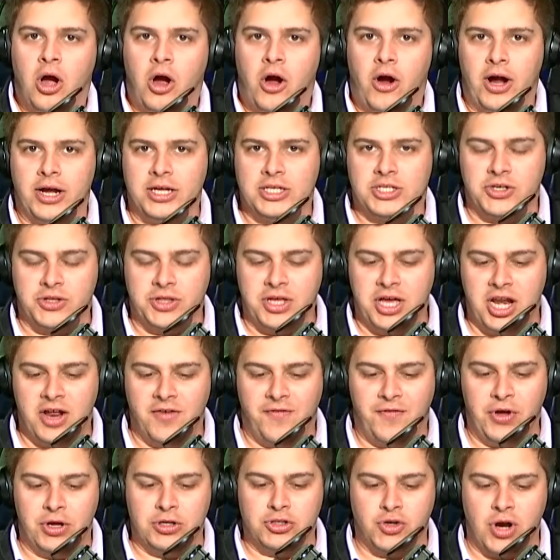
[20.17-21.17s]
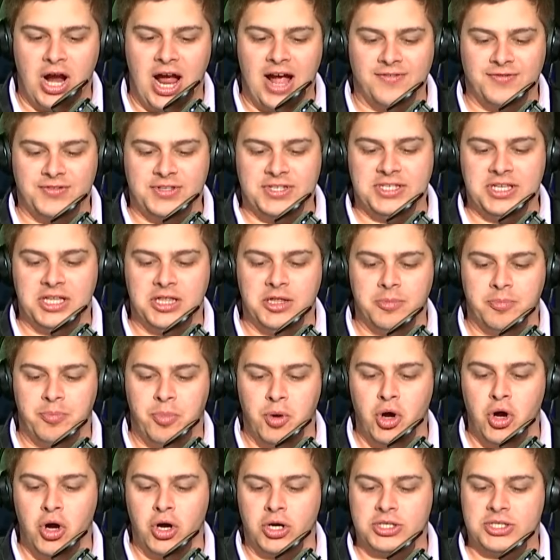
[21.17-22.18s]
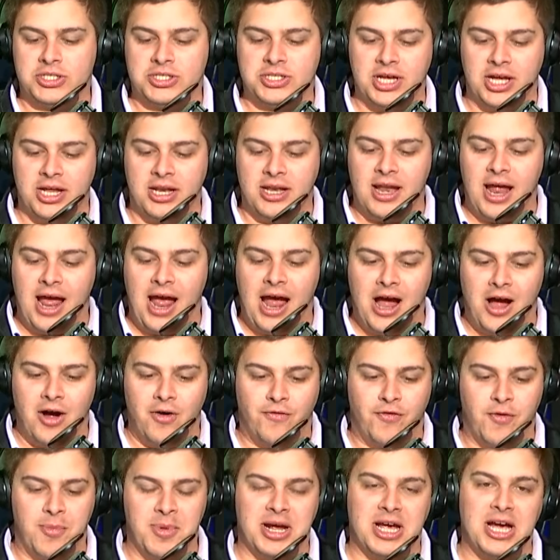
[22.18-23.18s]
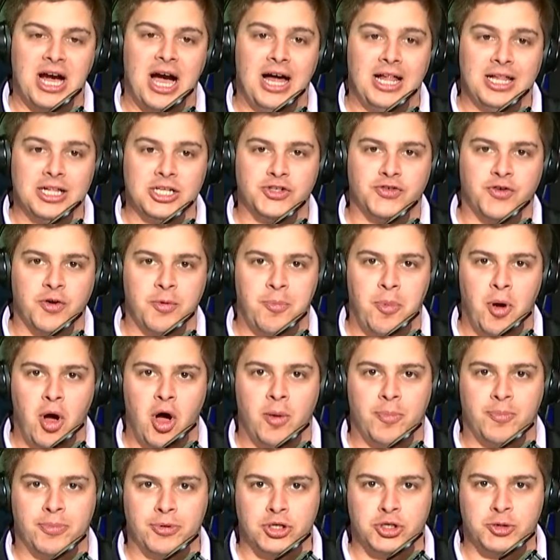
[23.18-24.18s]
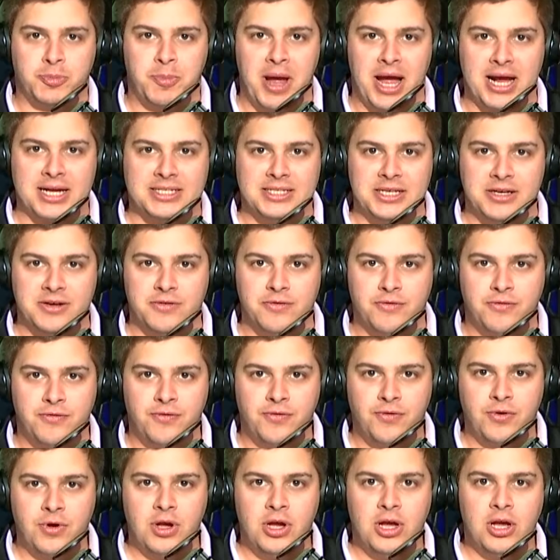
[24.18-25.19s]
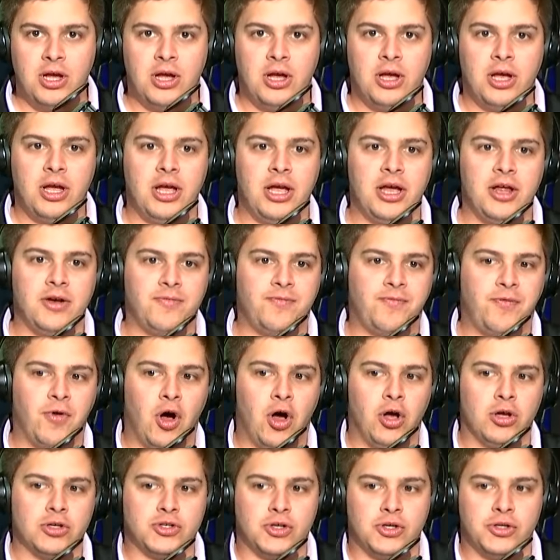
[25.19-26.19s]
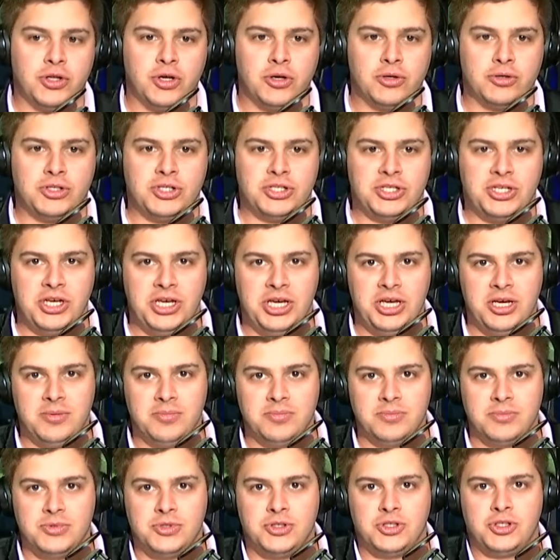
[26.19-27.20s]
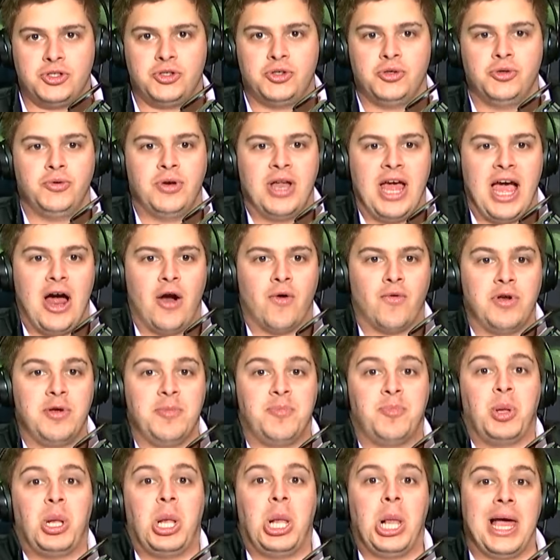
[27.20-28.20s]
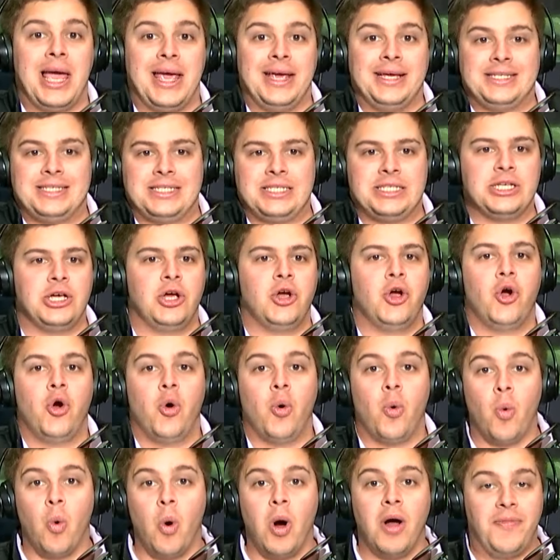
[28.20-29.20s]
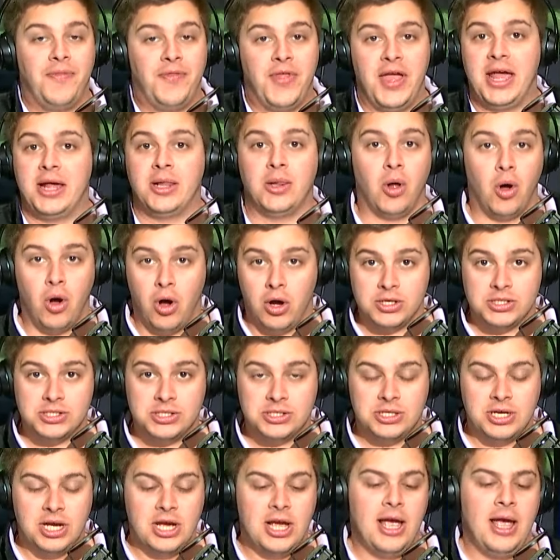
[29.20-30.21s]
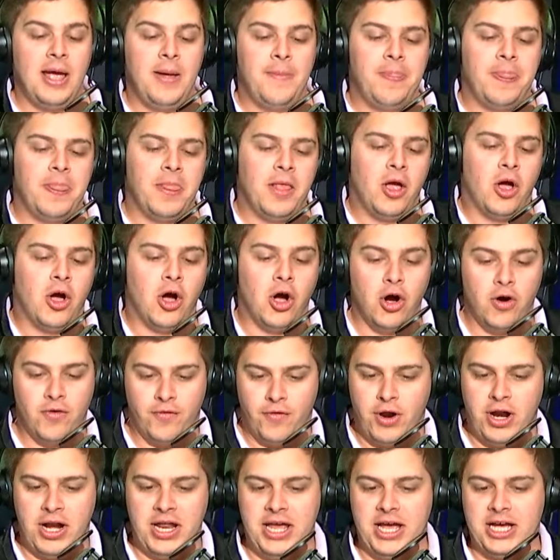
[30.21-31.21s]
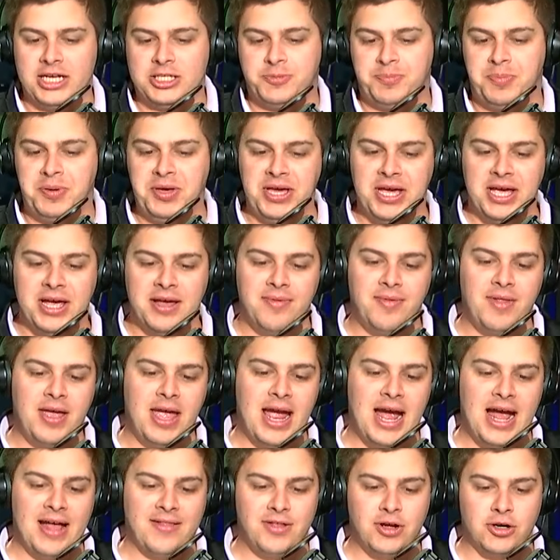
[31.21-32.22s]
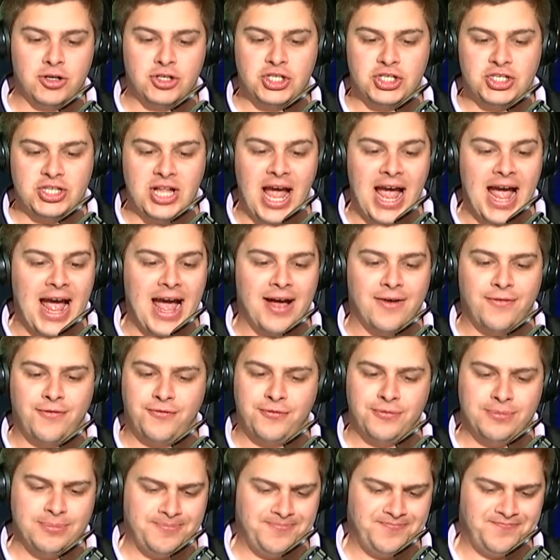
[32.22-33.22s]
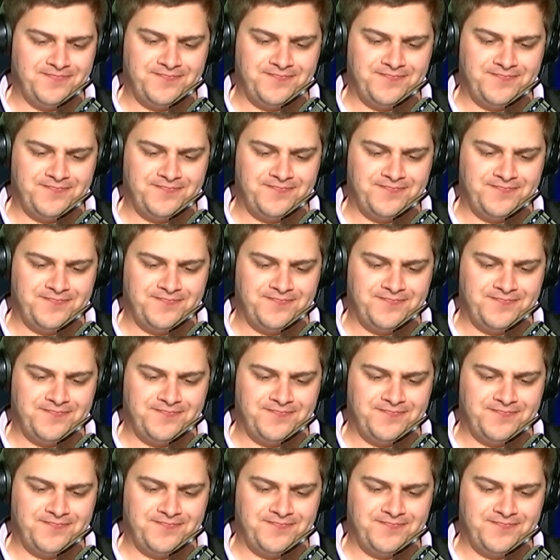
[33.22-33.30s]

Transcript: All right, so the NFL draft is in the books, and now from a college football perspective, it falls on those teams to now replace what they lost over at ESPN, they had their staff,